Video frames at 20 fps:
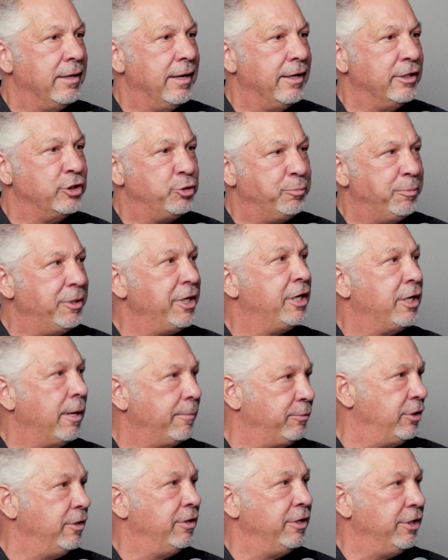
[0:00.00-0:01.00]
and speak
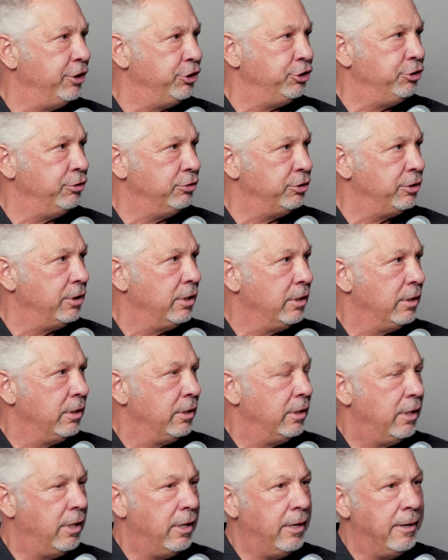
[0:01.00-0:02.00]
up to the issues,
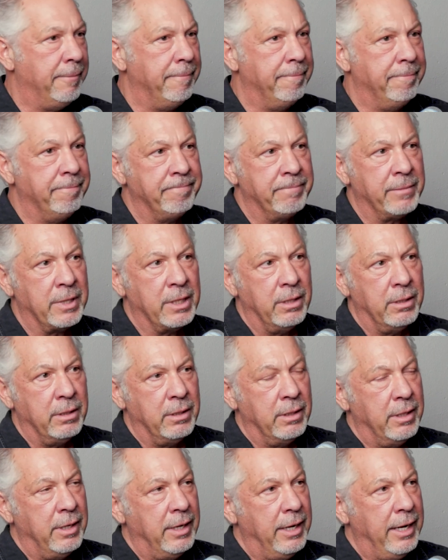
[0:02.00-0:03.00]

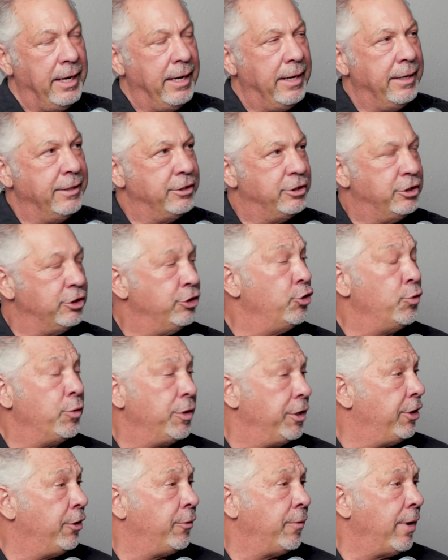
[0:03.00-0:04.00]
and to do
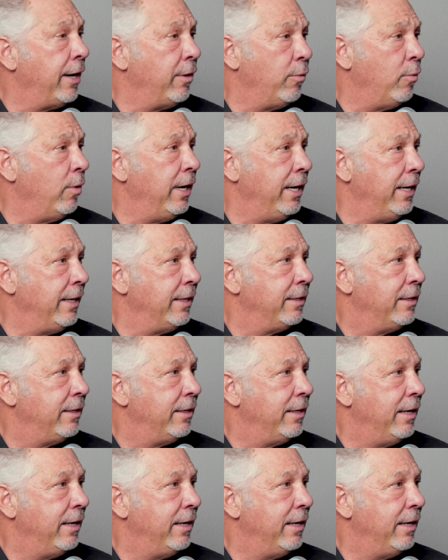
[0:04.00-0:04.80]
it in the right way.